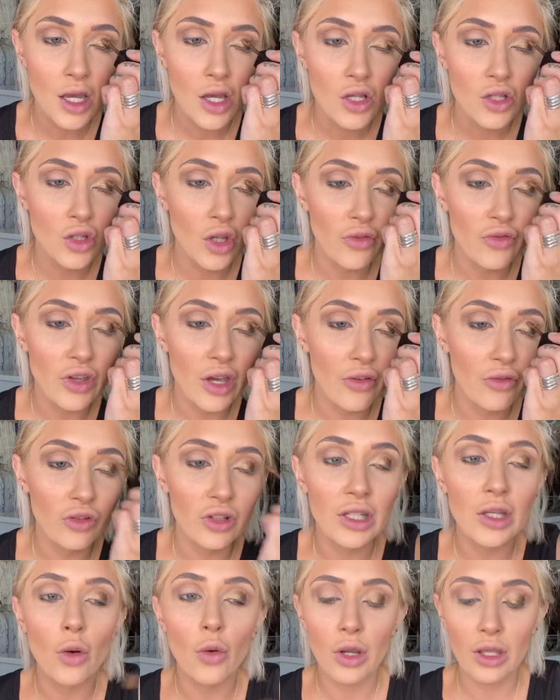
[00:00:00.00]
So if you have
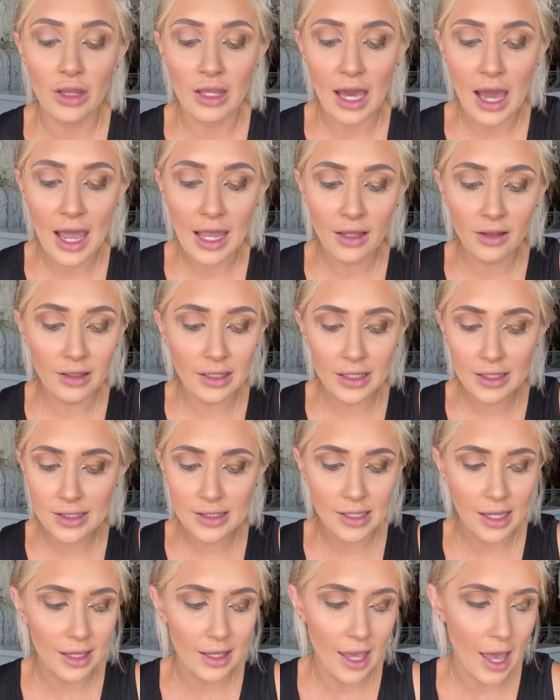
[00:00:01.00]
really oily eyelids,
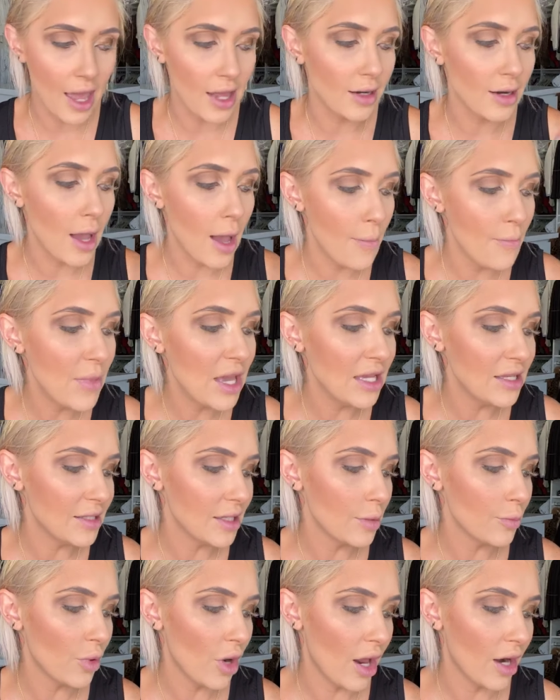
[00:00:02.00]
again,
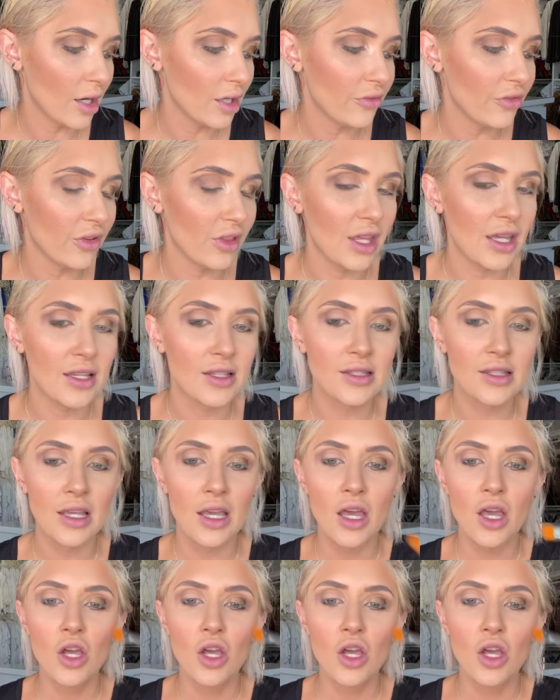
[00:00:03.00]
amazing product for this.